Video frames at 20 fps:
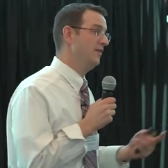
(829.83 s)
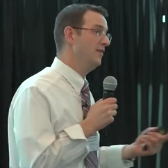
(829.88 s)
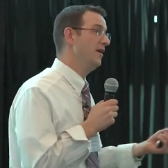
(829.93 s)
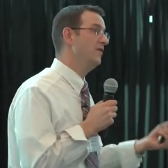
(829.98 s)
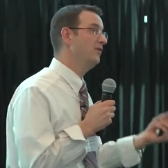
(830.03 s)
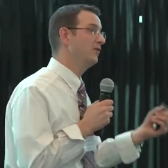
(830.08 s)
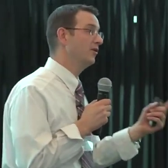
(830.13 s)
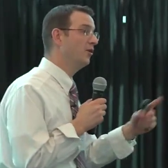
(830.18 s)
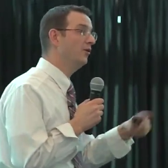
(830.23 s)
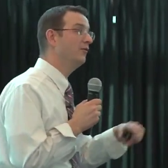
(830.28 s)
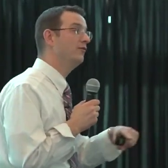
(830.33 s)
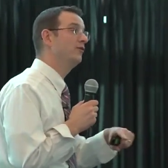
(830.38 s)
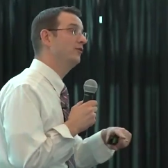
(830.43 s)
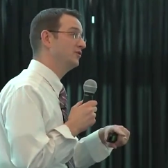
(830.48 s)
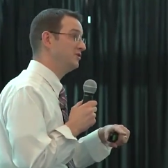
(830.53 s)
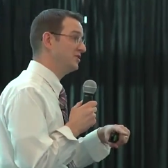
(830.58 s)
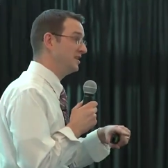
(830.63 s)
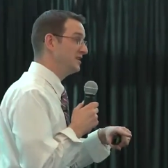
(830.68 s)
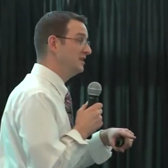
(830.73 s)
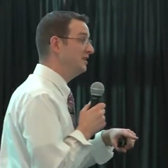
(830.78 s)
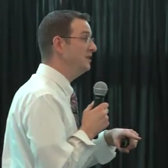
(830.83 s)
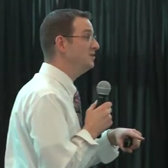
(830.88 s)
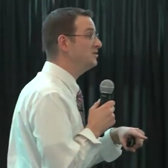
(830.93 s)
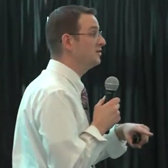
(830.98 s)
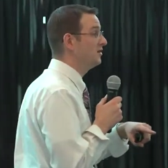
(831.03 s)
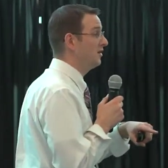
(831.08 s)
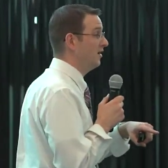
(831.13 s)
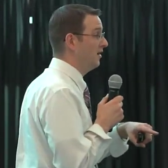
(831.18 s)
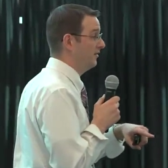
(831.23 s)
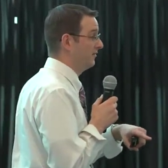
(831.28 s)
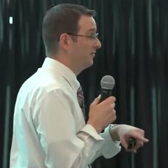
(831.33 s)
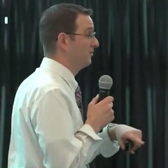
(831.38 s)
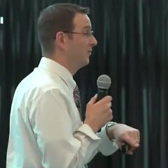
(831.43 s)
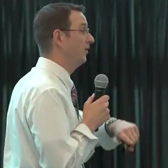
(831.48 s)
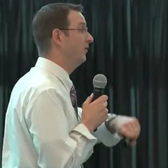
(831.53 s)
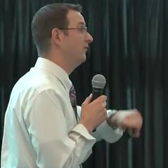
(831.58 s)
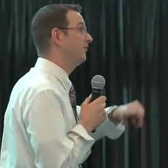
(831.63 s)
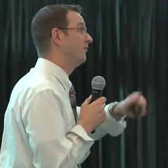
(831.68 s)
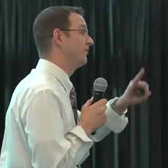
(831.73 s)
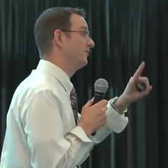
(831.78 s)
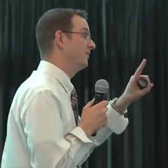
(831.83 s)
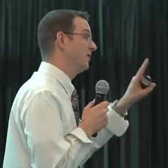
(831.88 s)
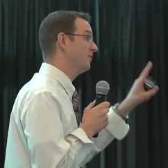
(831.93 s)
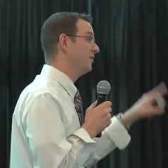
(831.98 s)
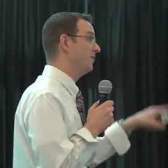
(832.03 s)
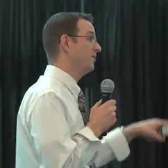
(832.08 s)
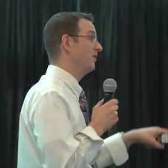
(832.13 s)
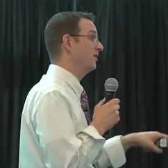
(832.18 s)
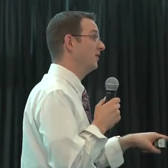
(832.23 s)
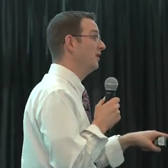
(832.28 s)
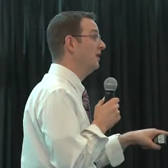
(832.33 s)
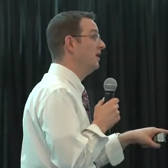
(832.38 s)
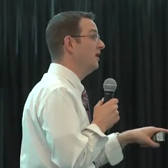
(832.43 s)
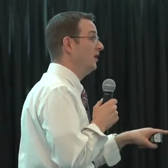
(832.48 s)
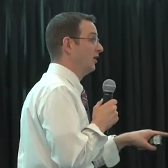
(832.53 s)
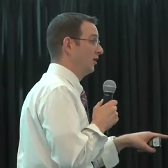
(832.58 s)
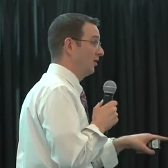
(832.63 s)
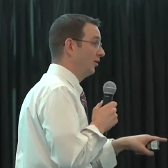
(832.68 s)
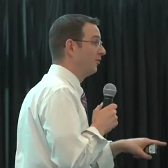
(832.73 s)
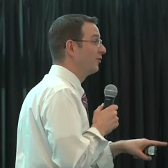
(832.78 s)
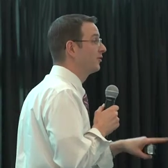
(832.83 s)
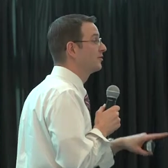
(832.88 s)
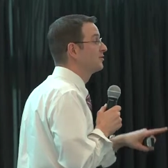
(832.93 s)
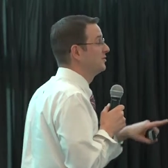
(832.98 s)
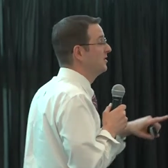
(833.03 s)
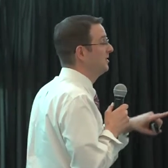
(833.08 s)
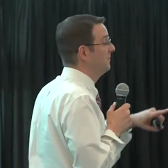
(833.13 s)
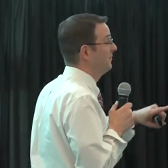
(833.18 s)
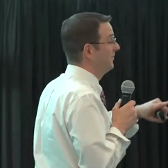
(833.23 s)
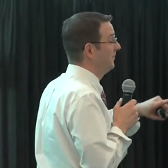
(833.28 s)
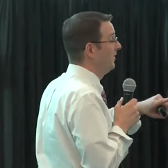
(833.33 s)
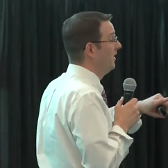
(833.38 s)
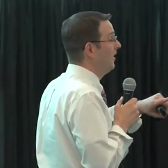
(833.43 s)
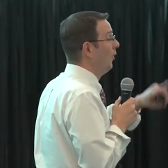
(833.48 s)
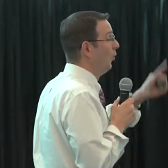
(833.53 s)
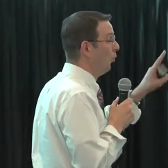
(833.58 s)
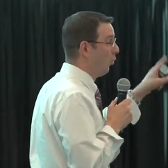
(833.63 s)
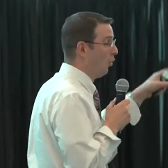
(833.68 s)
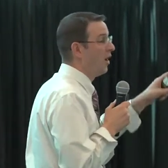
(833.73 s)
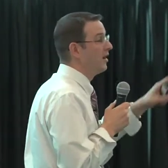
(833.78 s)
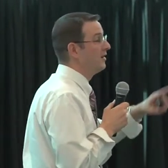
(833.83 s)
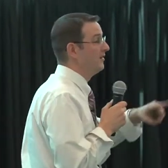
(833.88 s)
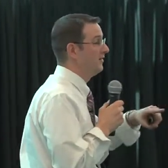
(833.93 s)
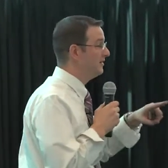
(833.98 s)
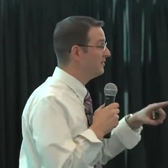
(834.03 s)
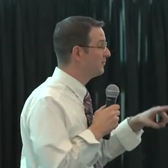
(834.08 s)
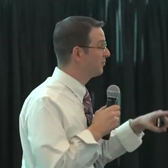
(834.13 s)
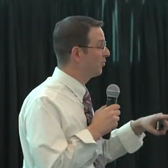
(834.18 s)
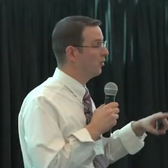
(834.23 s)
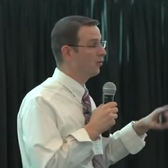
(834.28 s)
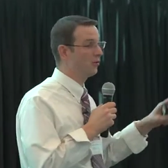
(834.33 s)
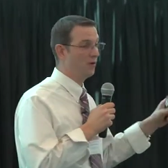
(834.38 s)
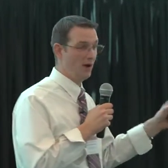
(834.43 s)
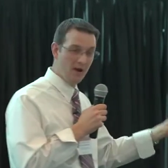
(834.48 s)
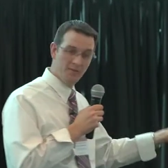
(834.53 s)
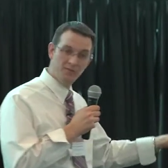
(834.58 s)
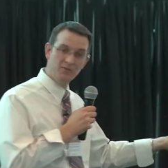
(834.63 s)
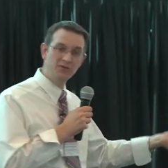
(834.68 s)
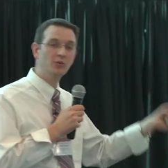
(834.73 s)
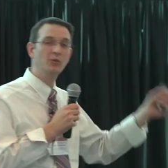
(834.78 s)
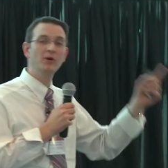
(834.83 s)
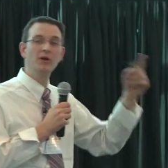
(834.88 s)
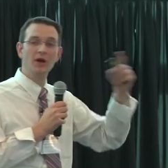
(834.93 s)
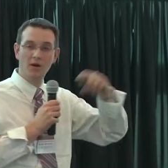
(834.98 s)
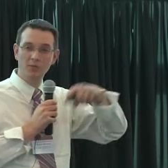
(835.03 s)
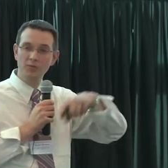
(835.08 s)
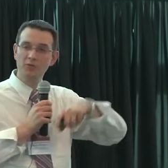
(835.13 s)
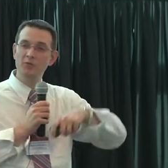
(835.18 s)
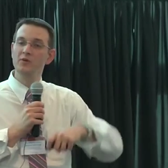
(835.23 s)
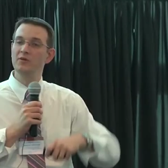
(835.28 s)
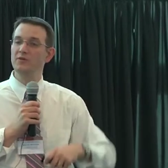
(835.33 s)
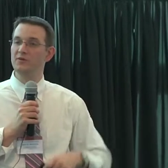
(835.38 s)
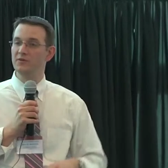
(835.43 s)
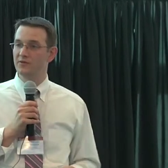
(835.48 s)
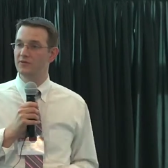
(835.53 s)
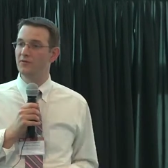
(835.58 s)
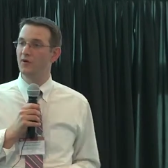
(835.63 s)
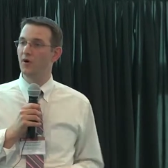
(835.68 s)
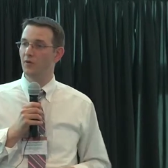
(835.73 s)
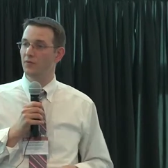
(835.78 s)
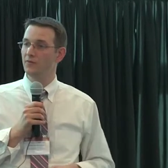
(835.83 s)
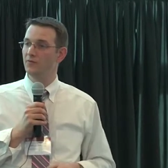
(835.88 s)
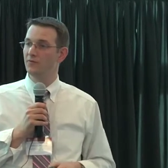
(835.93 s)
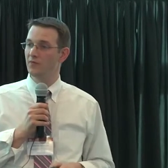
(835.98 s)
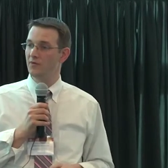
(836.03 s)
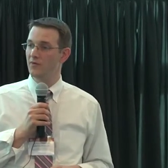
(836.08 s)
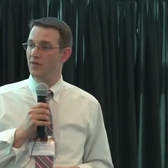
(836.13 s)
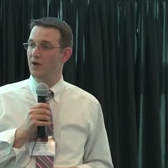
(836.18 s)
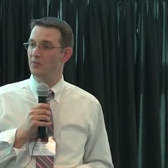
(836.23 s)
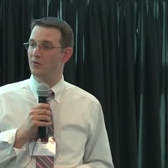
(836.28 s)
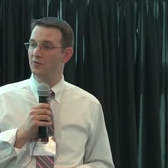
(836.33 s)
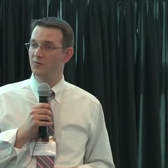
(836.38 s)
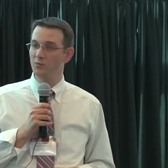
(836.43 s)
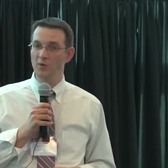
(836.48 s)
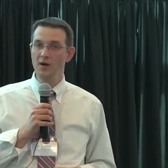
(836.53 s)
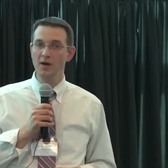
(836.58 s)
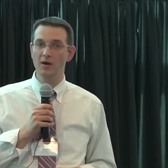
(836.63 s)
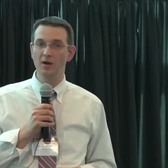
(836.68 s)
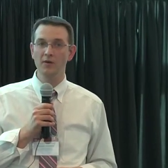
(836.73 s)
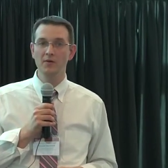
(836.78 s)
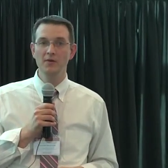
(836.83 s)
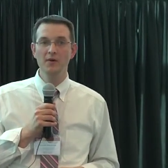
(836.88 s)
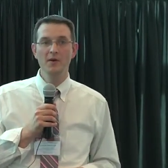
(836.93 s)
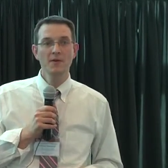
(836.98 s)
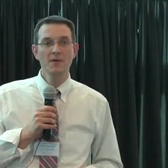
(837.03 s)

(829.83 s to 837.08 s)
Then the Komfo Anokye Teaching Hospital, for some of their clerkships, wanted these programs, so we helped to install them for them as well.